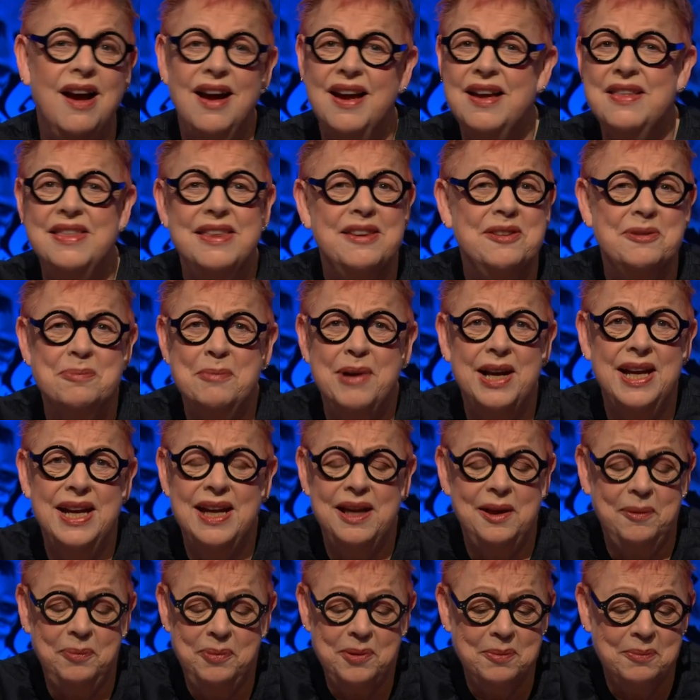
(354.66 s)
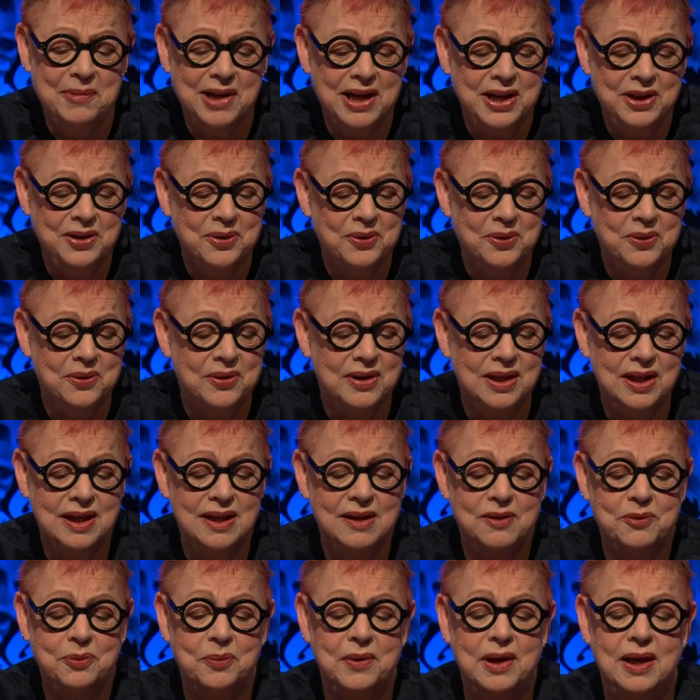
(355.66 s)
this might help, it might not.
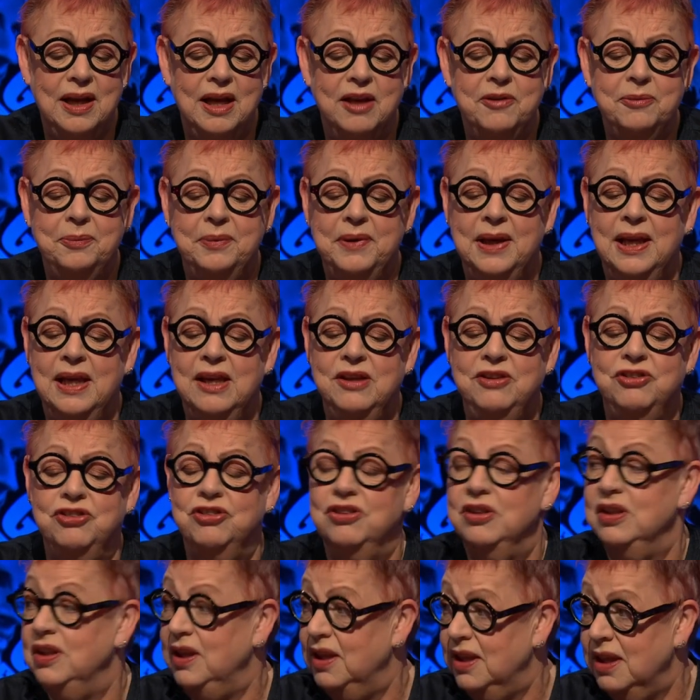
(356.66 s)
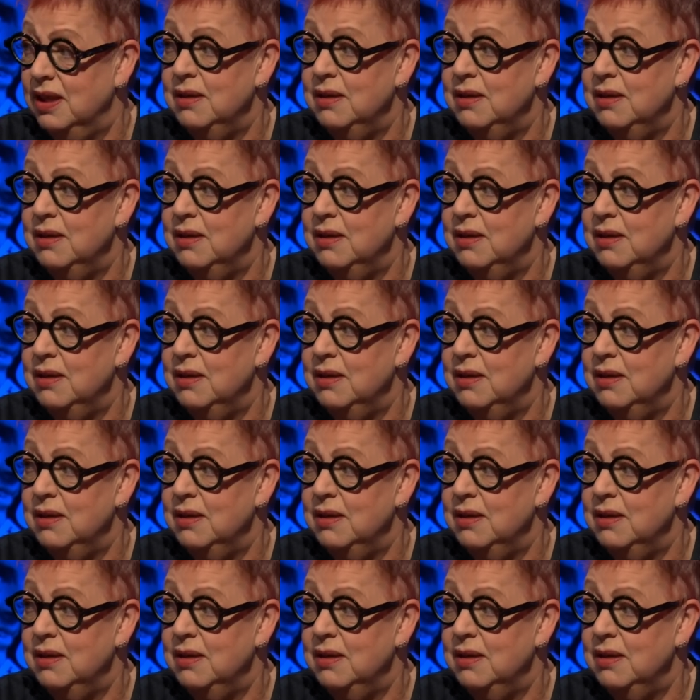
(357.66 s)
Here's one explanation,